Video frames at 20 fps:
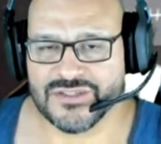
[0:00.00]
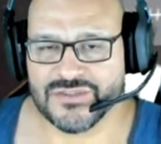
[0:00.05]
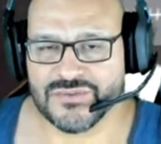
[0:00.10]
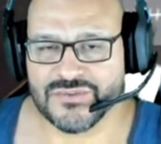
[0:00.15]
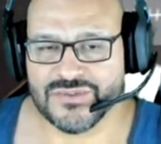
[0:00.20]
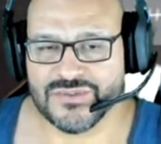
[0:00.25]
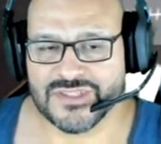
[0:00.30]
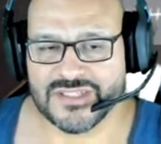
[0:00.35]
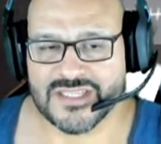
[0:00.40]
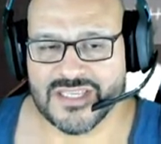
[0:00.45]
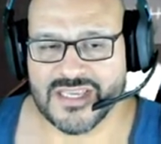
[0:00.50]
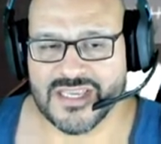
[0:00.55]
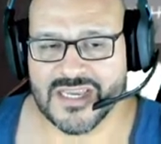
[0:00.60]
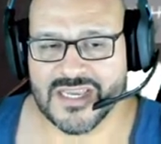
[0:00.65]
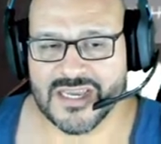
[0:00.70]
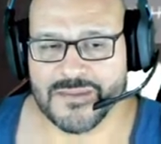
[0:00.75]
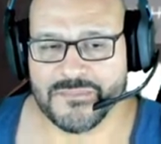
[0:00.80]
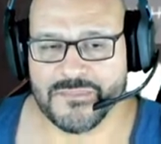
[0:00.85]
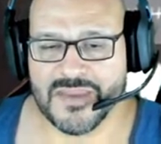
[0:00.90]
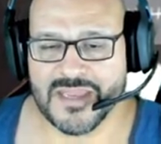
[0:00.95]
to sync
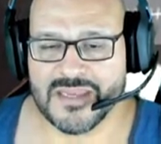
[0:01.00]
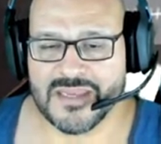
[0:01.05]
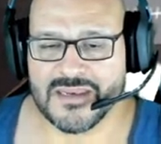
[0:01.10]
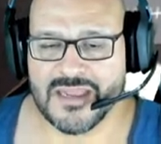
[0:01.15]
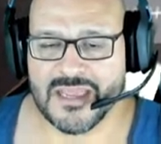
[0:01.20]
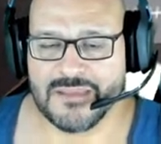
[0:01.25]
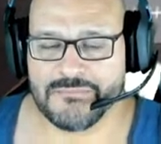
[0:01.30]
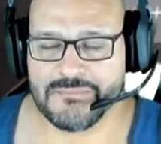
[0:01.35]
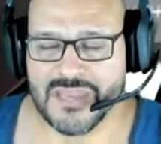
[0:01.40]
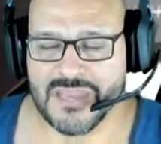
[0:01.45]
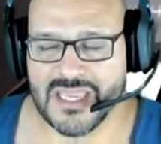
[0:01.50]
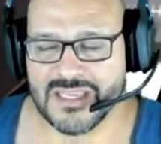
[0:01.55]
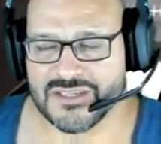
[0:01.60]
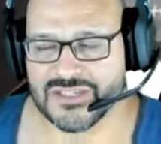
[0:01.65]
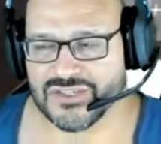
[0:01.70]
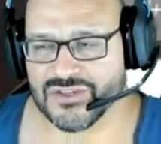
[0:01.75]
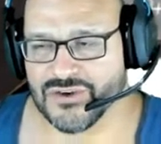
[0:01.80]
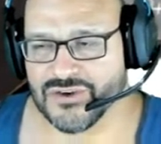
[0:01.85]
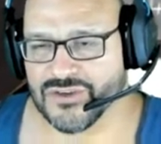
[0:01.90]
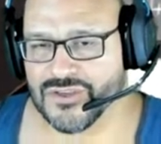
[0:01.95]
up and, and make
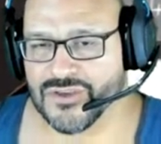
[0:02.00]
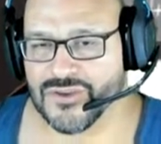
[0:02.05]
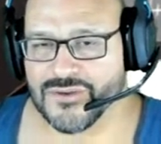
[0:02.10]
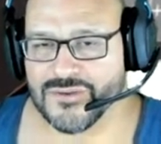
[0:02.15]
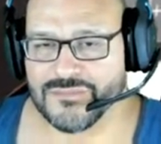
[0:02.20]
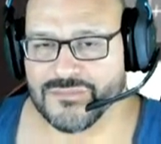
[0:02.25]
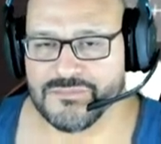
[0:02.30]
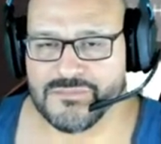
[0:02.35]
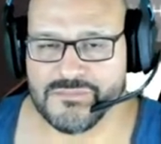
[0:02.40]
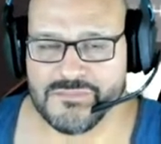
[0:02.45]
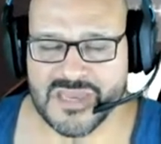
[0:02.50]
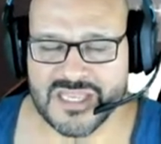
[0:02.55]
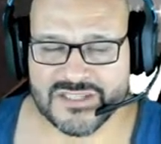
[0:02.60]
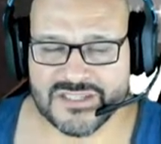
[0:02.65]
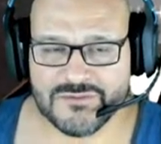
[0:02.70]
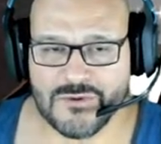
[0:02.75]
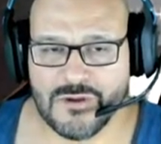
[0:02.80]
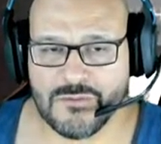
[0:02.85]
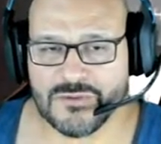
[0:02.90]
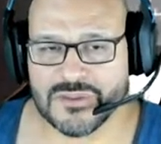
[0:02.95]
sure you could
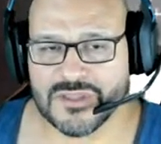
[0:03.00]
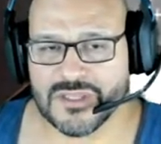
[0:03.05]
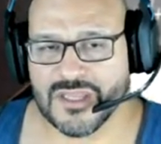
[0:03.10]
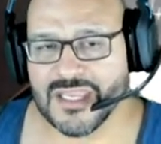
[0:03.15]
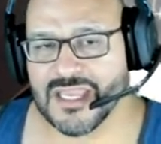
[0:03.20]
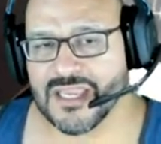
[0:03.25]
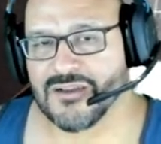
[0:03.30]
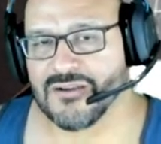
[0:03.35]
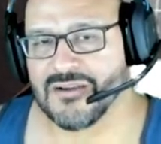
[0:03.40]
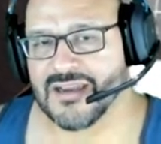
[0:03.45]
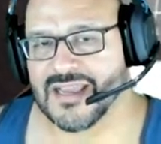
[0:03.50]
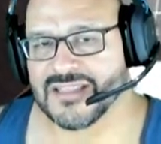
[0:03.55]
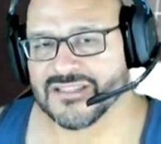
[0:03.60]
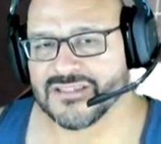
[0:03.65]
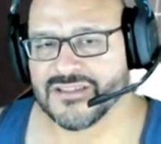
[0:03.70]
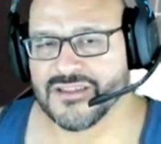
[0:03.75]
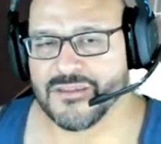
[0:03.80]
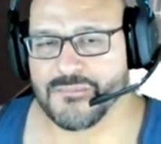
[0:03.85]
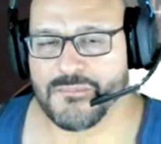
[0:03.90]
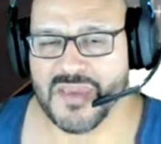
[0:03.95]
mess around with the
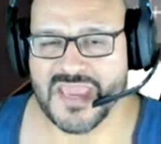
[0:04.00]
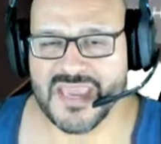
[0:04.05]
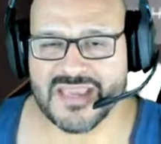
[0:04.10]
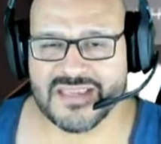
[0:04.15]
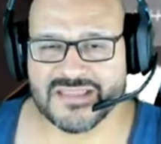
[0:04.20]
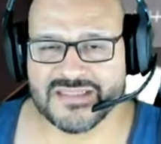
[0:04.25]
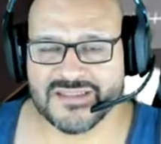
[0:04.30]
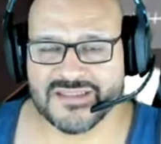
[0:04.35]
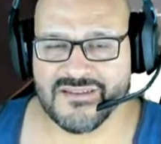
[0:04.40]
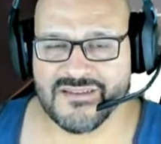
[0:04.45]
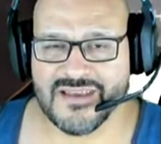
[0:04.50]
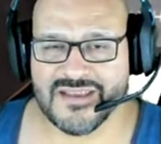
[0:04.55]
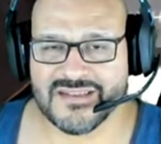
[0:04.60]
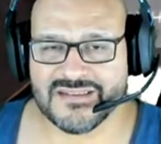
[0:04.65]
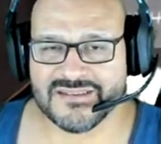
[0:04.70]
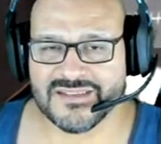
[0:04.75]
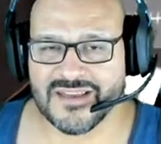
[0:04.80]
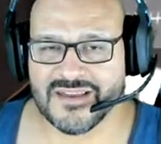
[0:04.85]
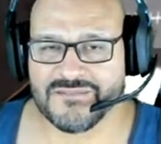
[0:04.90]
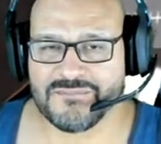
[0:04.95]
equalizer, the bass, that
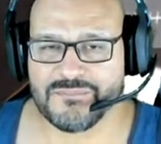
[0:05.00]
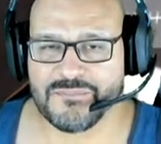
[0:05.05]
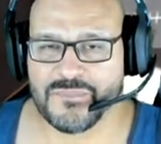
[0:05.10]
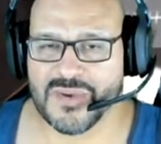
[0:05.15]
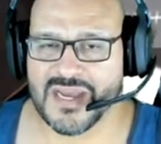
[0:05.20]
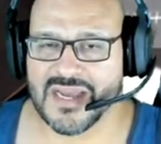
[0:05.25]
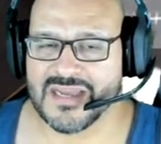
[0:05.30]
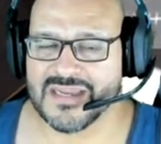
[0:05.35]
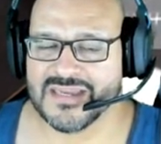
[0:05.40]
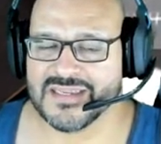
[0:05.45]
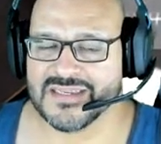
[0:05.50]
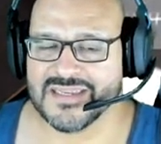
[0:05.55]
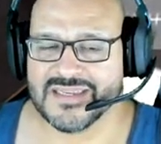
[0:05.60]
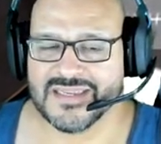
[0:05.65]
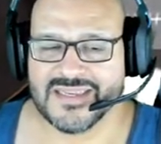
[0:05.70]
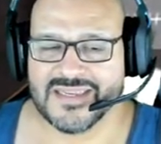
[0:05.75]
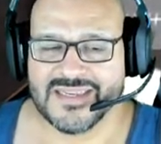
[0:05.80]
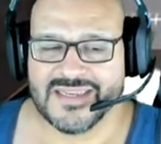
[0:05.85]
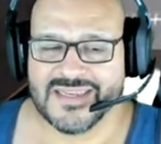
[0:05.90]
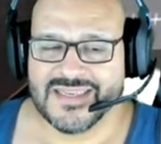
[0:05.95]
stuff. But
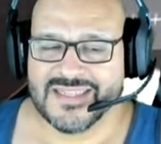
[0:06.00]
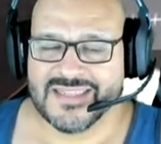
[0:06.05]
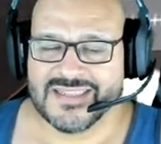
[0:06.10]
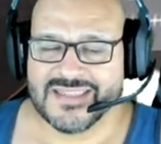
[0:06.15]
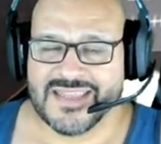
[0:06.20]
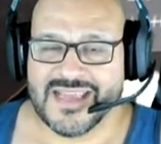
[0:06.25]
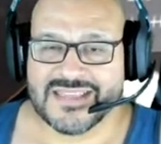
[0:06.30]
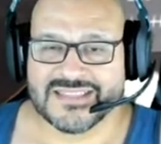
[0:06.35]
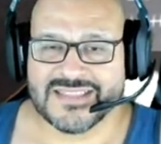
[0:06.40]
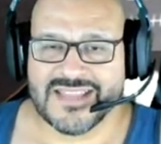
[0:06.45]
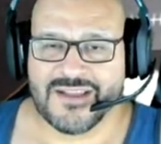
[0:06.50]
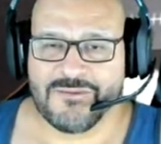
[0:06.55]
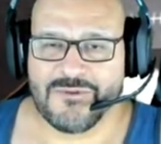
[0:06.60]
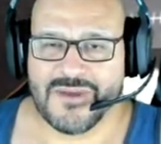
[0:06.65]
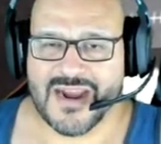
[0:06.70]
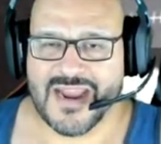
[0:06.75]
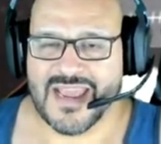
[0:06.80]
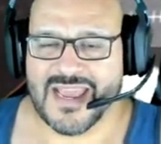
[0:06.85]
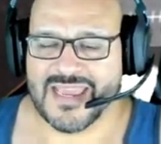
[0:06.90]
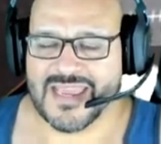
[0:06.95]
that's not
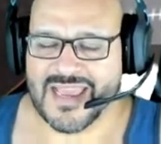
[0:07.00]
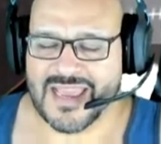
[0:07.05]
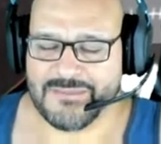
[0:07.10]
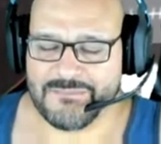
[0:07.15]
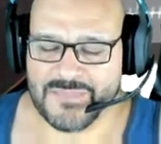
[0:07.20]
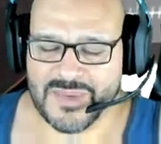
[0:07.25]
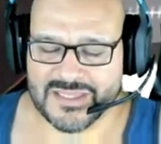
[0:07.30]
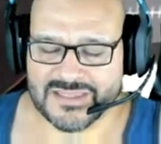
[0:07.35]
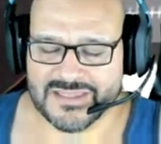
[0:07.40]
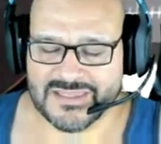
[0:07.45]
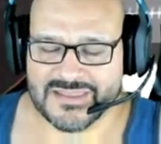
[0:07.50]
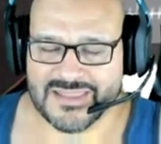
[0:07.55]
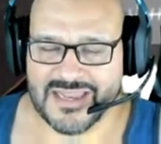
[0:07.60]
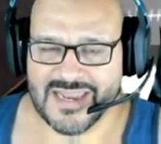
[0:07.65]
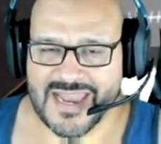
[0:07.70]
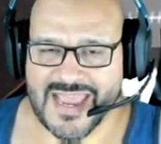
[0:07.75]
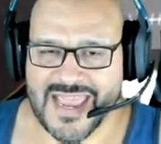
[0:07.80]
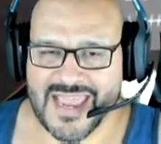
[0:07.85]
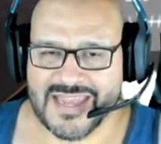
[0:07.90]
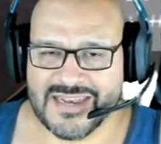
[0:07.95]
what I, I picked at the
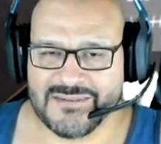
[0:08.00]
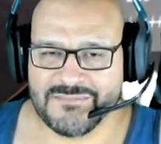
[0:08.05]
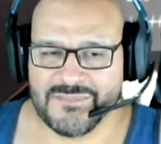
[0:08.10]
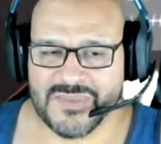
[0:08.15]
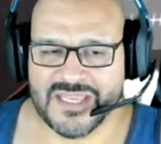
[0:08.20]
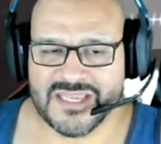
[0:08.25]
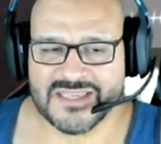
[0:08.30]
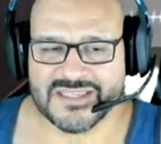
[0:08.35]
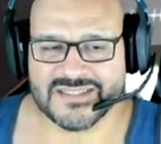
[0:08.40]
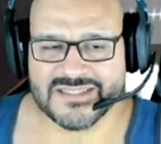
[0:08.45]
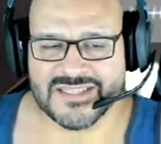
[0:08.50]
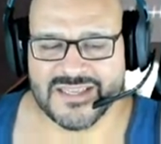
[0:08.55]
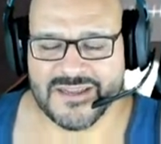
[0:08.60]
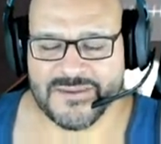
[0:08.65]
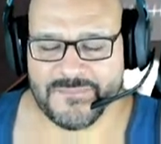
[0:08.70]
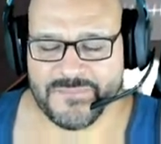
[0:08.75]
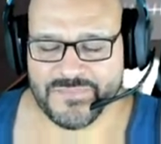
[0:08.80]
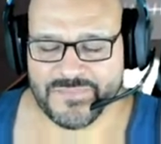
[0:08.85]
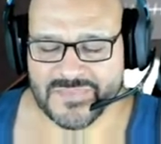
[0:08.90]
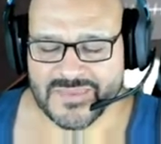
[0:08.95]
land because
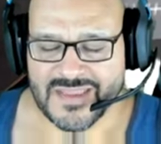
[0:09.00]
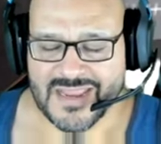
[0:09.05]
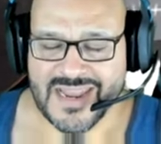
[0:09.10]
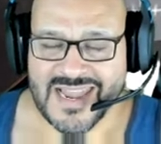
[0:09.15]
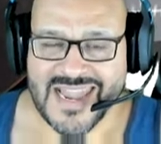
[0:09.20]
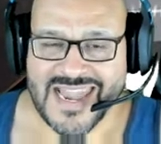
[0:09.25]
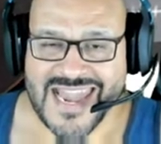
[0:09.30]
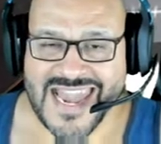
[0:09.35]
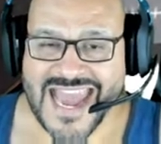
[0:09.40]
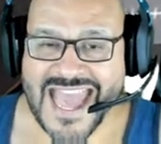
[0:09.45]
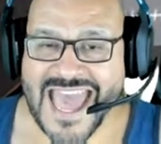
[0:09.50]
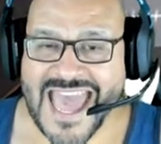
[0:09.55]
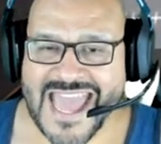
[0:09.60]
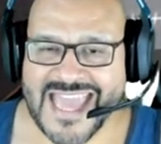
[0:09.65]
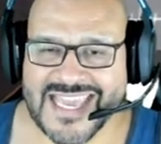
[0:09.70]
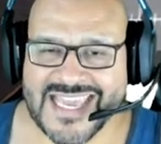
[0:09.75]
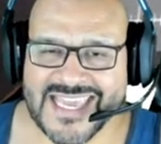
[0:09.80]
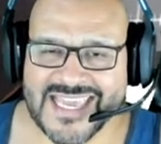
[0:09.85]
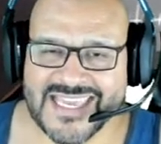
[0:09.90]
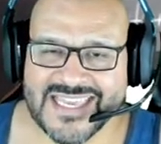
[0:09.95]
um,
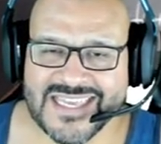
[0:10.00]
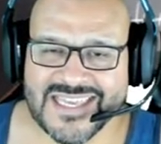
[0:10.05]
lag.